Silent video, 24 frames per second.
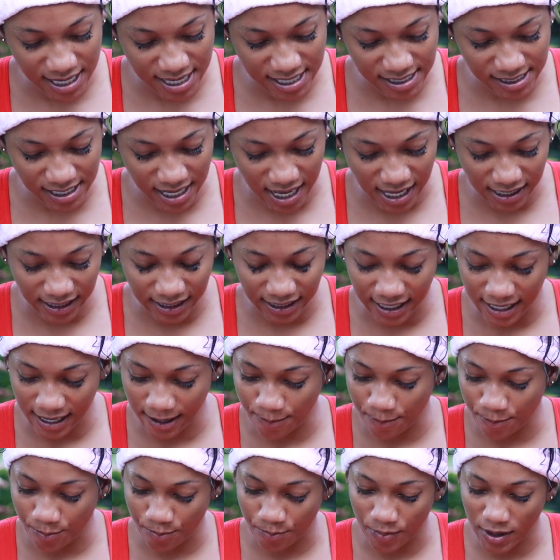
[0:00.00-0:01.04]
is a
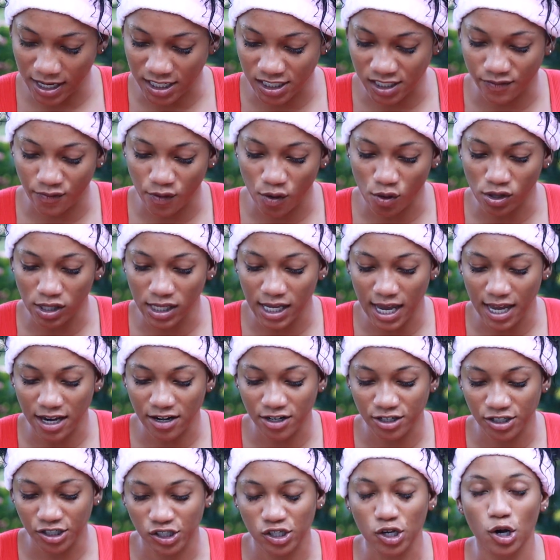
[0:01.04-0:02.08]
lip
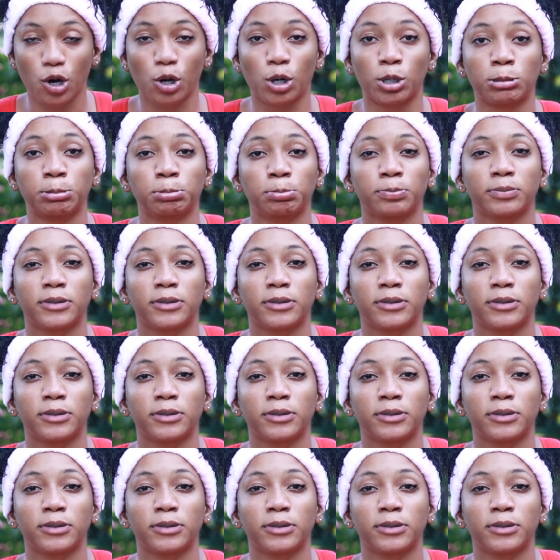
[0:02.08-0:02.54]
exfoliator. So